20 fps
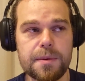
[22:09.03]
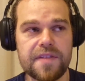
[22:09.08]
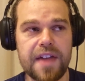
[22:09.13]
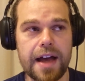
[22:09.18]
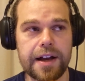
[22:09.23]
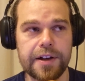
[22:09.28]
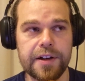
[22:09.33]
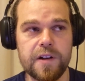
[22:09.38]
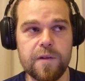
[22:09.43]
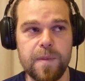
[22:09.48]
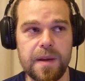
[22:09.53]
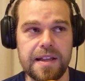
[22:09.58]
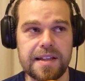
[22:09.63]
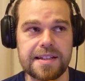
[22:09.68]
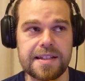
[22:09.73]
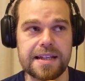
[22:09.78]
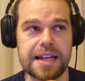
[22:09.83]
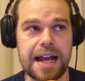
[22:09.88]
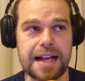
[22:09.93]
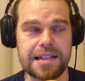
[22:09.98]
of that could have been
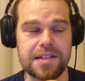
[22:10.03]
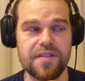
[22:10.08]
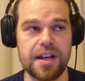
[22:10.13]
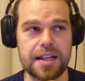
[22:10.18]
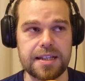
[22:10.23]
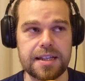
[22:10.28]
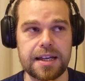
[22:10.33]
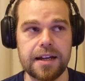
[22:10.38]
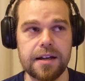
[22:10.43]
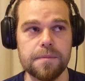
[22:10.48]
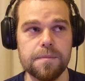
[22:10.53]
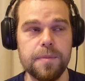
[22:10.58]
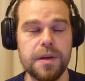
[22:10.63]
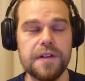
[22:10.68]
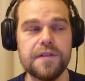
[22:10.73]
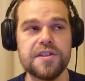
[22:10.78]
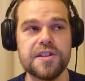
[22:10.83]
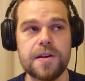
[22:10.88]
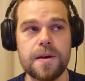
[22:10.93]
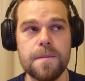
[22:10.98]
selective editing.
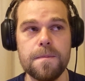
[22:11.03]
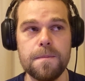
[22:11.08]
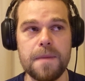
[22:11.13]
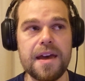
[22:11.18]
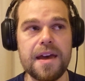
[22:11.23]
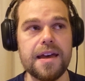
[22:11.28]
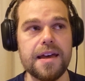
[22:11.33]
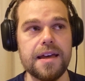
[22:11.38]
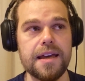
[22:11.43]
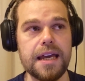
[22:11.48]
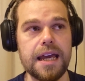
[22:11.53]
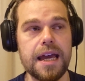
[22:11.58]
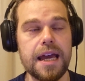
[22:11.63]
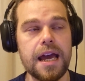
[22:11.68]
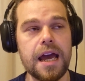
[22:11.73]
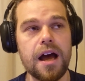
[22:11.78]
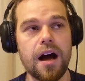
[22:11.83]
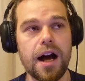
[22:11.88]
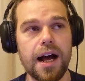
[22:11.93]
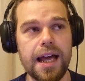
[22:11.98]
But to me,
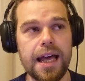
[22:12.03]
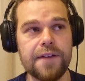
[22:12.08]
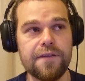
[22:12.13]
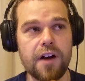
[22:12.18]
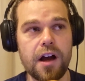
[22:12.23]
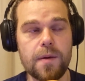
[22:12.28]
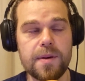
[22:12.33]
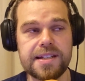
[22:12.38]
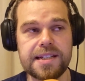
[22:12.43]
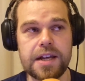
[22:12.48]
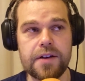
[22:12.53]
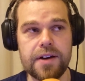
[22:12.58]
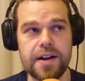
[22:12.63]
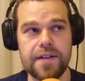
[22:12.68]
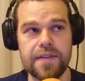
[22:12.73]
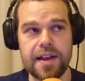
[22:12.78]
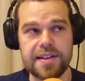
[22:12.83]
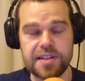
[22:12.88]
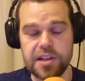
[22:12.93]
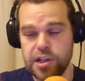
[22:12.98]
if I was Cirie
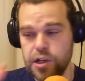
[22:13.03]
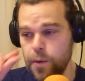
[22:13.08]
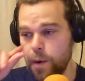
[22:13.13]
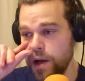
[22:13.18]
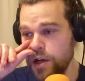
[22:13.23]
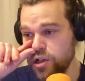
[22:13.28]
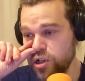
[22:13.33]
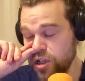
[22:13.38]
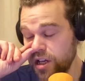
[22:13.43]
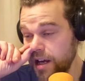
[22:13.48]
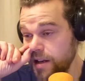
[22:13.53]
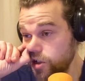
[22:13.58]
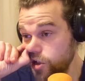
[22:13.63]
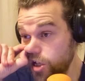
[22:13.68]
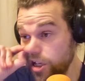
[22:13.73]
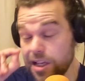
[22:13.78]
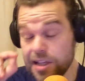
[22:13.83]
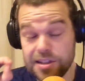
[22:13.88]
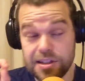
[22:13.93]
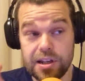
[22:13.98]
in that situation, and
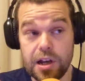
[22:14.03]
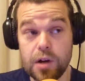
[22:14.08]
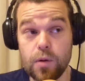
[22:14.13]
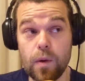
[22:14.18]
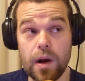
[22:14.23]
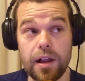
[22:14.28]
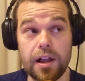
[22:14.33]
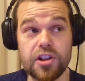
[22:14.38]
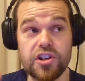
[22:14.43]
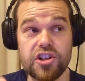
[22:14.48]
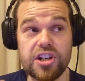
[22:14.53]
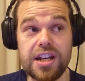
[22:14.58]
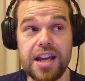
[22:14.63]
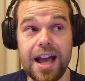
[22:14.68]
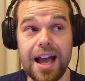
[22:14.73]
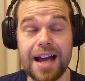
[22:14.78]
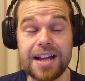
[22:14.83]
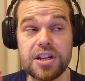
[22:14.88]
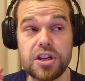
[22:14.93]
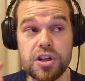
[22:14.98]
she did so well, and she
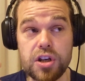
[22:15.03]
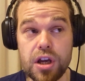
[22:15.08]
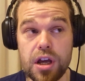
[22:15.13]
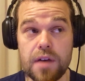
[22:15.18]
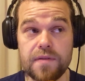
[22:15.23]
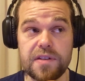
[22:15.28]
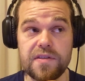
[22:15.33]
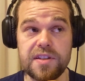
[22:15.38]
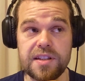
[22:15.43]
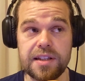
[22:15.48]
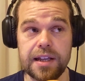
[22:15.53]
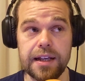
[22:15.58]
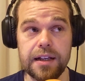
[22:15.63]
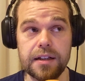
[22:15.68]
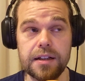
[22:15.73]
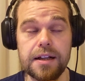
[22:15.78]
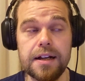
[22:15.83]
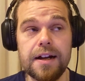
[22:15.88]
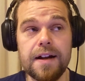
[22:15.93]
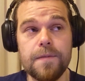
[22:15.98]
had nerves of
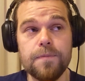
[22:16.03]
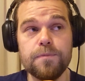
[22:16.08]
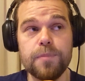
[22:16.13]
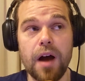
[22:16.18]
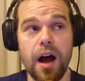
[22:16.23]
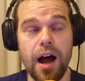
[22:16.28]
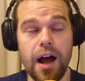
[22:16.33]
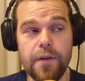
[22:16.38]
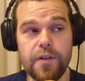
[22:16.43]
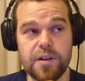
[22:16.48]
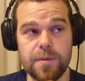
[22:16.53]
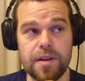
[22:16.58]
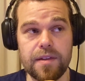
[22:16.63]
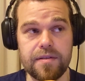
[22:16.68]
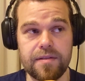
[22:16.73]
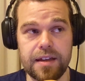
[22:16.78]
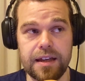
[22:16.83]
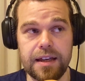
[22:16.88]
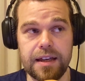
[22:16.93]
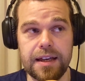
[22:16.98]
steel, but I would have been
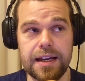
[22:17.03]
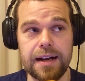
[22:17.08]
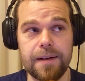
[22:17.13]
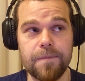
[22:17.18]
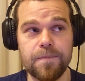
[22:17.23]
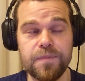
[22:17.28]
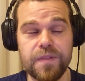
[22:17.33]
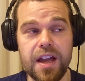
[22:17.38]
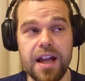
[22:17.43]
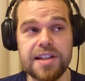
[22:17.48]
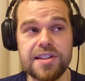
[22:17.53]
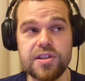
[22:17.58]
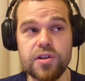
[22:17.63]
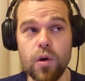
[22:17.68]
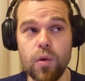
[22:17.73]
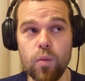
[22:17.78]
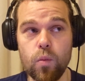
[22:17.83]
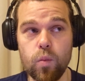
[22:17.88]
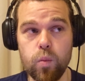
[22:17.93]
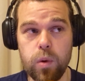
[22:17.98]
thinking, it's
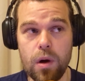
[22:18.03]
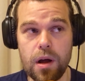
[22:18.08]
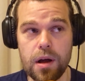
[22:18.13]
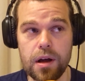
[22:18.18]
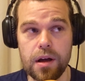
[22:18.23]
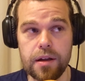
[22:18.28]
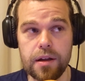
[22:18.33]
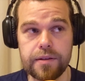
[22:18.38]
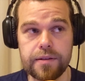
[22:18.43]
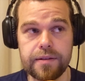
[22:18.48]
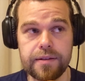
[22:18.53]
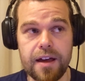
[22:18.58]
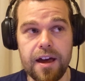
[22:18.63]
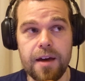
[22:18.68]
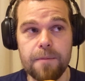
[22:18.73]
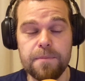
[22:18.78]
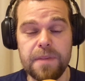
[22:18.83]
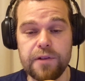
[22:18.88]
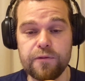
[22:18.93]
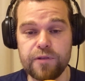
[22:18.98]
not worth
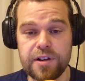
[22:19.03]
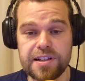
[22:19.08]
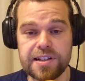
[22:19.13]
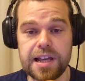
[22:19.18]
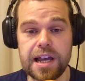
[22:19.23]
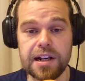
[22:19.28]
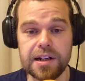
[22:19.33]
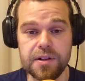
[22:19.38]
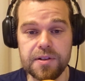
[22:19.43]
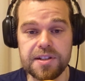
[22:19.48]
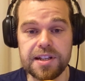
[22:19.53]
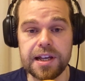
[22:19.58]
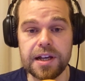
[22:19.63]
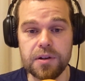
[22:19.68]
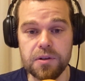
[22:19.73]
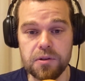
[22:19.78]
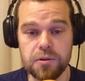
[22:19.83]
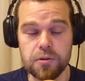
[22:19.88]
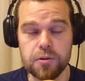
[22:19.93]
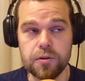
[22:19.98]
me risking losing it
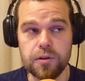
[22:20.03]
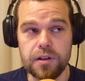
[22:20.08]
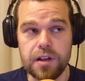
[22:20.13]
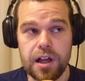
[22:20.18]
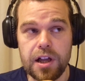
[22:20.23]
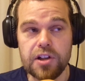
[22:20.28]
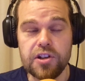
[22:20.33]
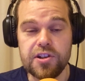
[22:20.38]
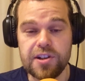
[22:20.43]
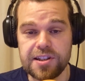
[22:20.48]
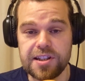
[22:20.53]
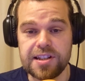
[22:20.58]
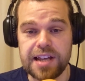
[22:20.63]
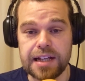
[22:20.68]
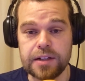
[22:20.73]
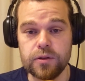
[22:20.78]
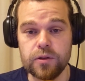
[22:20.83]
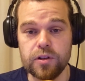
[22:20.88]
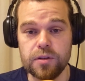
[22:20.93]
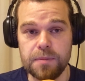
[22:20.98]
all just to
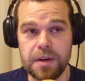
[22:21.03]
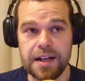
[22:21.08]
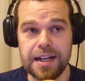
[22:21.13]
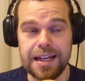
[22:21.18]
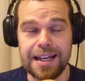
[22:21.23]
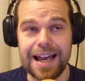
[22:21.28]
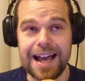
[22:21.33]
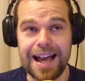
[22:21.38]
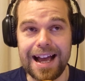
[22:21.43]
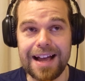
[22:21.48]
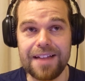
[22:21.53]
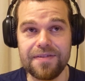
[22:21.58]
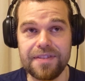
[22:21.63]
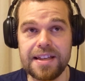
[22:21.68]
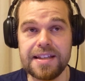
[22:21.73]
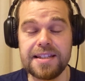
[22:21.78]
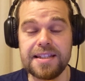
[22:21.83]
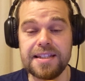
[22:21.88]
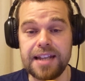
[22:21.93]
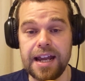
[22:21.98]
take all the money. At
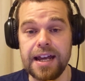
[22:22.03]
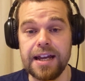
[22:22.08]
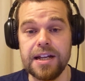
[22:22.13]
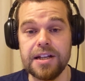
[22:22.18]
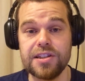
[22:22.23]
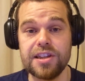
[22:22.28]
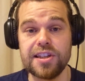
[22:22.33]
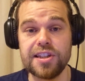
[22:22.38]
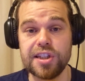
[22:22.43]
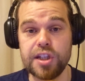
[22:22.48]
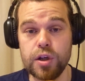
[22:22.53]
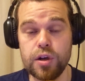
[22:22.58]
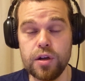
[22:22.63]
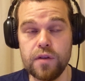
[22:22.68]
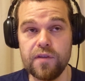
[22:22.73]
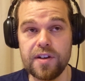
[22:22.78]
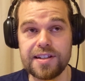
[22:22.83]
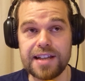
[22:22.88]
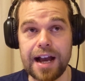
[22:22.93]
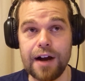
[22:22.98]
this stage, there's 2
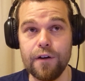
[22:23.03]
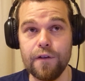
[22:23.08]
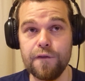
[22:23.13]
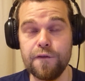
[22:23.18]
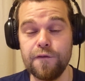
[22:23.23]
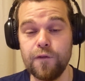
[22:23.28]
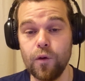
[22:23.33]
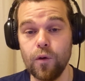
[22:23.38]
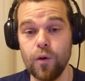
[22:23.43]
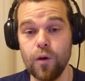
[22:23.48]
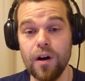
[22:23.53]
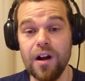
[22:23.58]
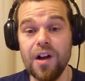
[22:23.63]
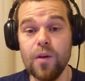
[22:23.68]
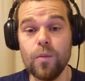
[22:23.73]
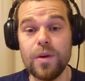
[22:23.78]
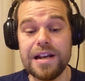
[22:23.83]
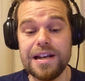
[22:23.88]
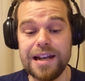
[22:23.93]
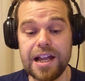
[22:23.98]
of us out of 4.
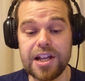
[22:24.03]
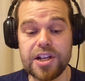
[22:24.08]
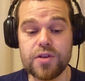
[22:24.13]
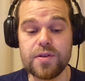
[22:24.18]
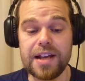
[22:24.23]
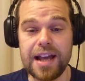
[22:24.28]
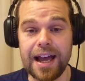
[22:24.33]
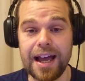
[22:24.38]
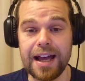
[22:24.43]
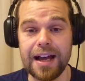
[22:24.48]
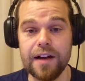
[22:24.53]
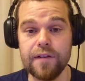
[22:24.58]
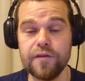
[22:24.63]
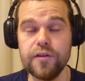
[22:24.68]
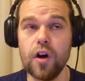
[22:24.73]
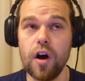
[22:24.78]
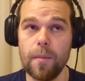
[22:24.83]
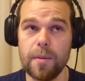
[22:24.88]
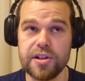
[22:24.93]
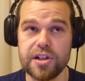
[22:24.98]
We literally have,
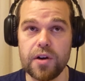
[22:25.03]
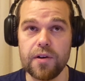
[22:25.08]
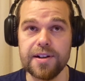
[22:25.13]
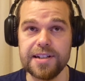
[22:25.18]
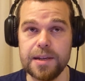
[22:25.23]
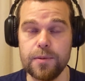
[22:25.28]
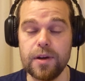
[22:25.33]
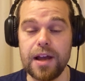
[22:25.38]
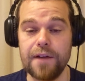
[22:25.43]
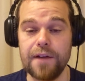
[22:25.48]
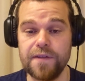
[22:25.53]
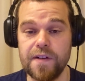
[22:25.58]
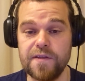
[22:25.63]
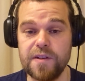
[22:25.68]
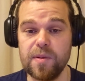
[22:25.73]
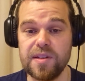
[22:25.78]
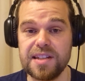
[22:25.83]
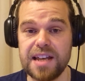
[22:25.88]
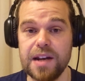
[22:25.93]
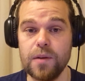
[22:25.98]
not a majority, we have
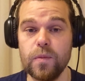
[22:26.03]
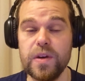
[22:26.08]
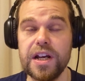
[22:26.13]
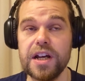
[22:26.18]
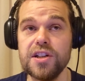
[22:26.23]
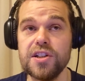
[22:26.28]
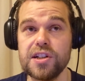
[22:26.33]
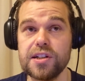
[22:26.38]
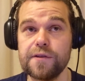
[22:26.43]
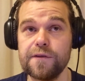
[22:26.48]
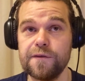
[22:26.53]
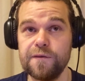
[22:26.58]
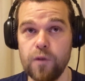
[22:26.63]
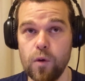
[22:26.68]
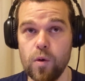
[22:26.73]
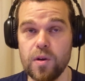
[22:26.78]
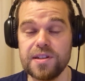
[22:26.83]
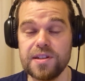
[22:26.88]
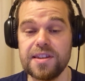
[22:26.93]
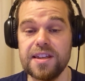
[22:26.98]
50%. We can just
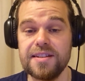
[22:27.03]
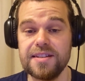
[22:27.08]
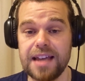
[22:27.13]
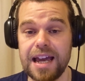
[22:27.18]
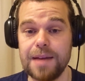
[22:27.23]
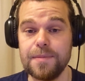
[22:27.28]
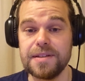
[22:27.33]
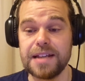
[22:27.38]
force this game